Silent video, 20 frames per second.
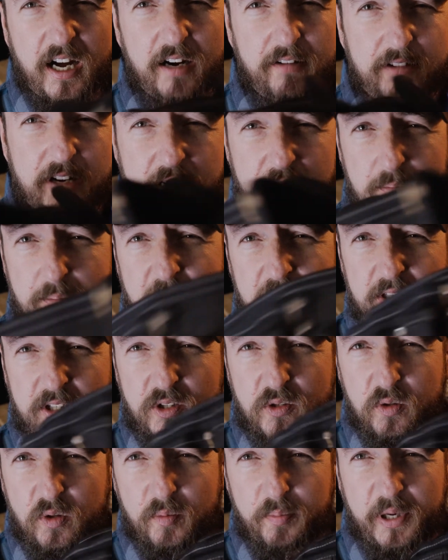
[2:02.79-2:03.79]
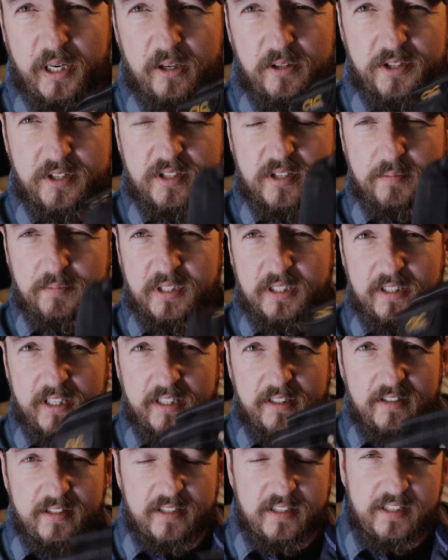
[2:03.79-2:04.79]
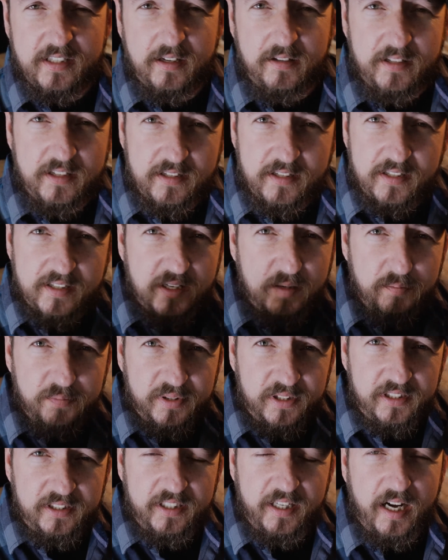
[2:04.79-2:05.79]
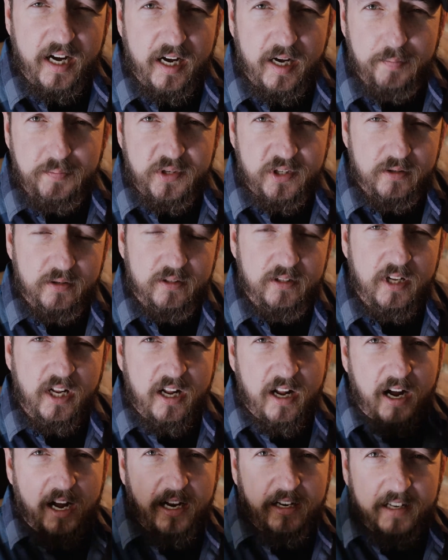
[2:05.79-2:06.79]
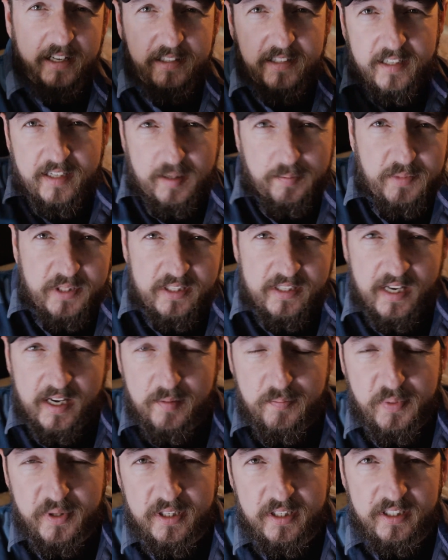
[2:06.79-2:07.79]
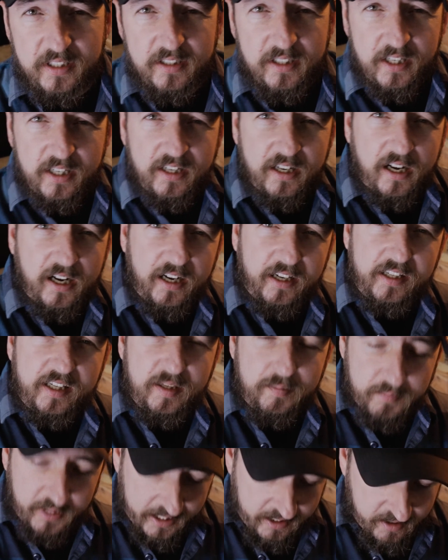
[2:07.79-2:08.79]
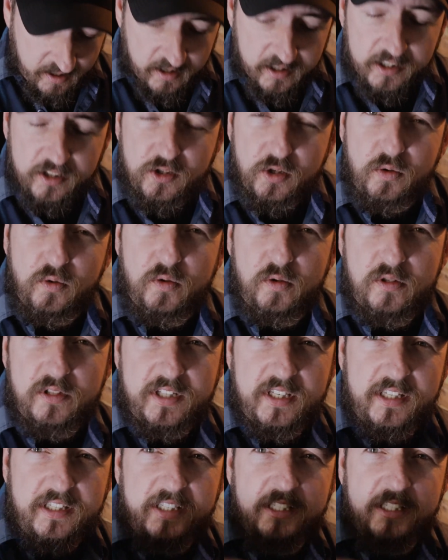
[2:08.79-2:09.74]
I recommend a tool pouch, something like this. Now this is completely optional. I like to keep the tape in it, keep my cutting tools in